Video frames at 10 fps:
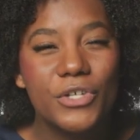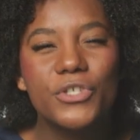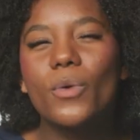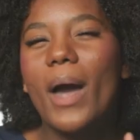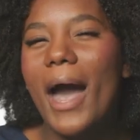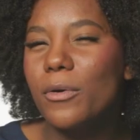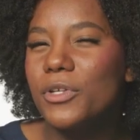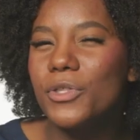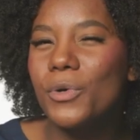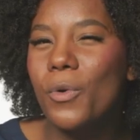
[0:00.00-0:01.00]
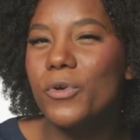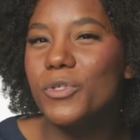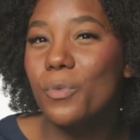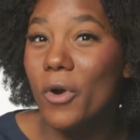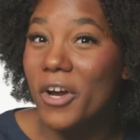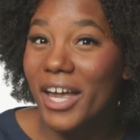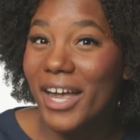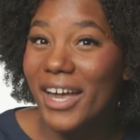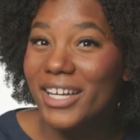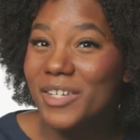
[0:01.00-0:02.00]
So how does the course work?
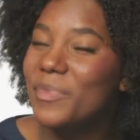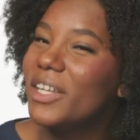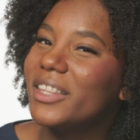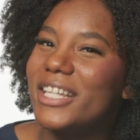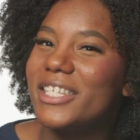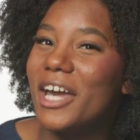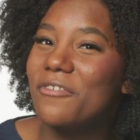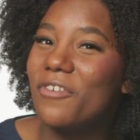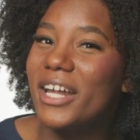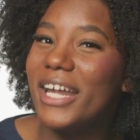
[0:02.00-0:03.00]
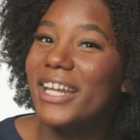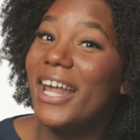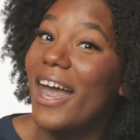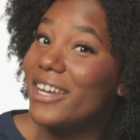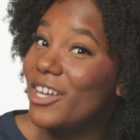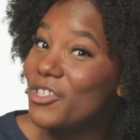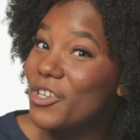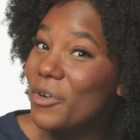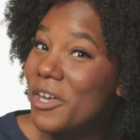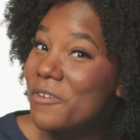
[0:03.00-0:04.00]
Let's dive right in, and I'll
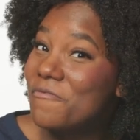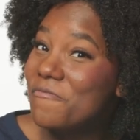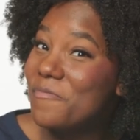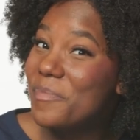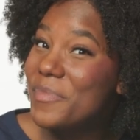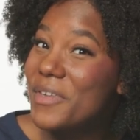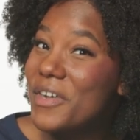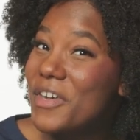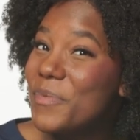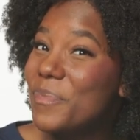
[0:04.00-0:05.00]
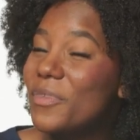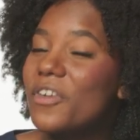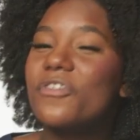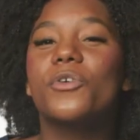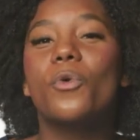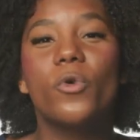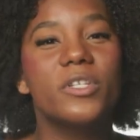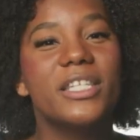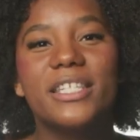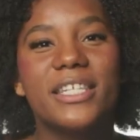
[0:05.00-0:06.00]
show you. The
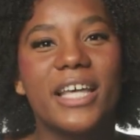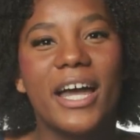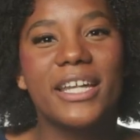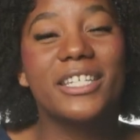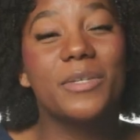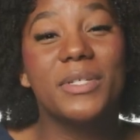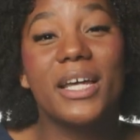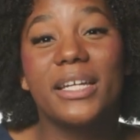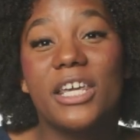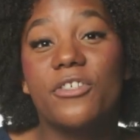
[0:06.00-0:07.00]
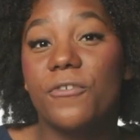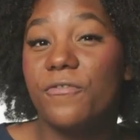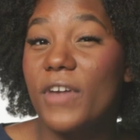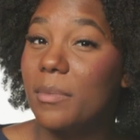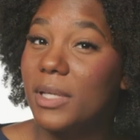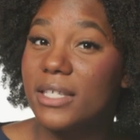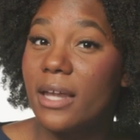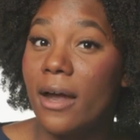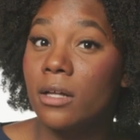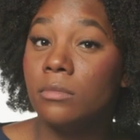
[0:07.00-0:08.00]
course is designed to be done either
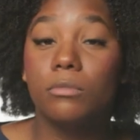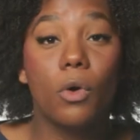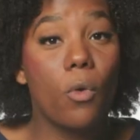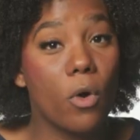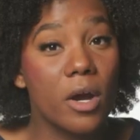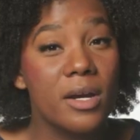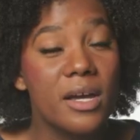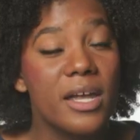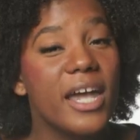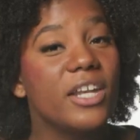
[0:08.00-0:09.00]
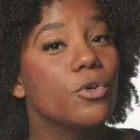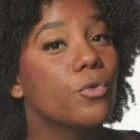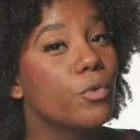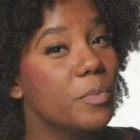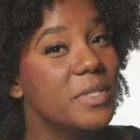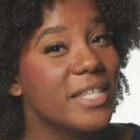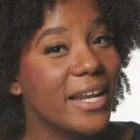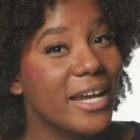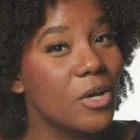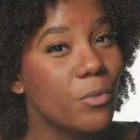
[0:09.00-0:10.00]
family-style or in a group
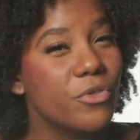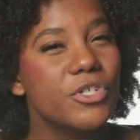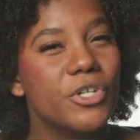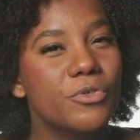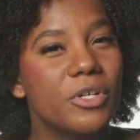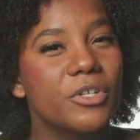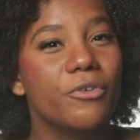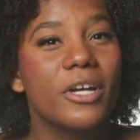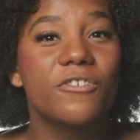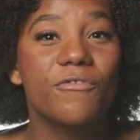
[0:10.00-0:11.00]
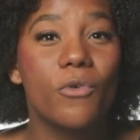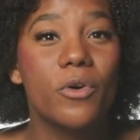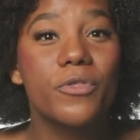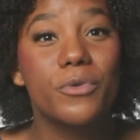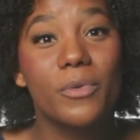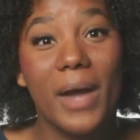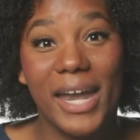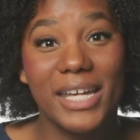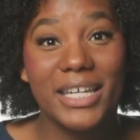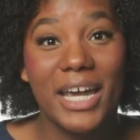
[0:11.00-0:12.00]
setting with children grades 4 through
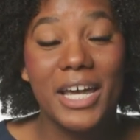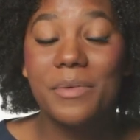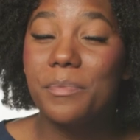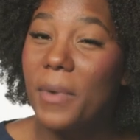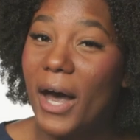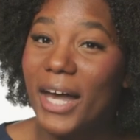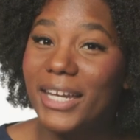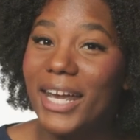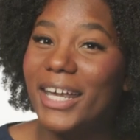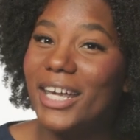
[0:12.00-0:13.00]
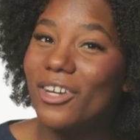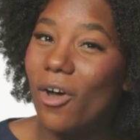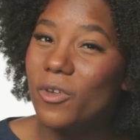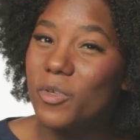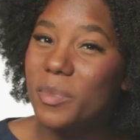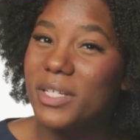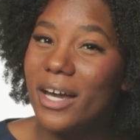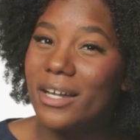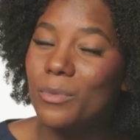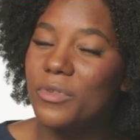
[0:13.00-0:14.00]
8, but it can also be
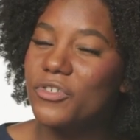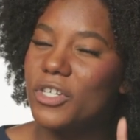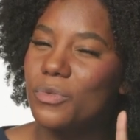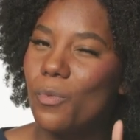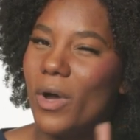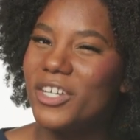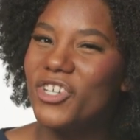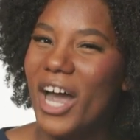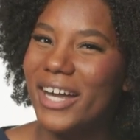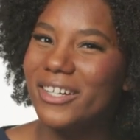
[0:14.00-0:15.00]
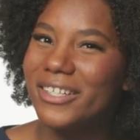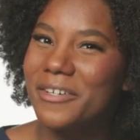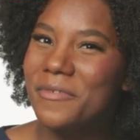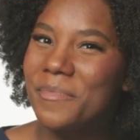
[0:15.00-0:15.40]
done with just one child.